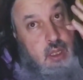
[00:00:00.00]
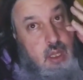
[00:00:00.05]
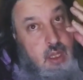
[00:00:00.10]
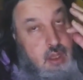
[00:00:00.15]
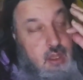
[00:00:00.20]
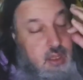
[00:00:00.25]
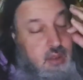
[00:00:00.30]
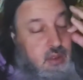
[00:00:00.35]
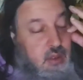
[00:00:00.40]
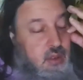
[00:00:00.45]

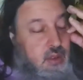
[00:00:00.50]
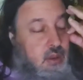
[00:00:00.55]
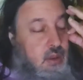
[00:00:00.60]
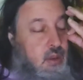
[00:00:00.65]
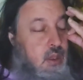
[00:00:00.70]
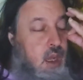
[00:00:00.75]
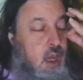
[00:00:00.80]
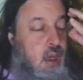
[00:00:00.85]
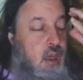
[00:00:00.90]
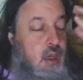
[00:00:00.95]
And this is
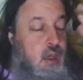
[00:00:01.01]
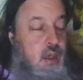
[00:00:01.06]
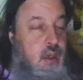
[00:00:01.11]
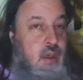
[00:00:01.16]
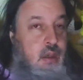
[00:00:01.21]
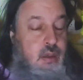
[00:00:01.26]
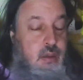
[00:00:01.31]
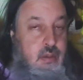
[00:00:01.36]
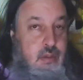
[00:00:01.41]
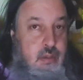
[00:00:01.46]
no
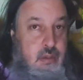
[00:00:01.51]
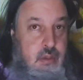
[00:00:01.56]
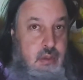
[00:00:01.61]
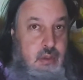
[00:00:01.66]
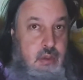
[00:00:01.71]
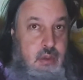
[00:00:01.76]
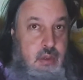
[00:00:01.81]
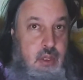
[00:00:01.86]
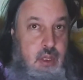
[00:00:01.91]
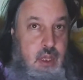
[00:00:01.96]
longer
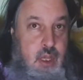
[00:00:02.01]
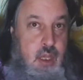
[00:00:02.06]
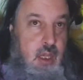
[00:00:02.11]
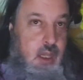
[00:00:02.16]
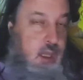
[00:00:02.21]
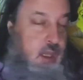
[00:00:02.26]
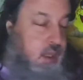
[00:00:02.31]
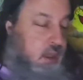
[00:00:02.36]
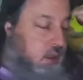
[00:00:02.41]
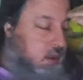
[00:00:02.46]

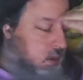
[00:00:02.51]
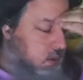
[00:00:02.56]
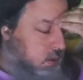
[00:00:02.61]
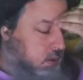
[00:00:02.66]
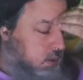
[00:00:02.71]
uh,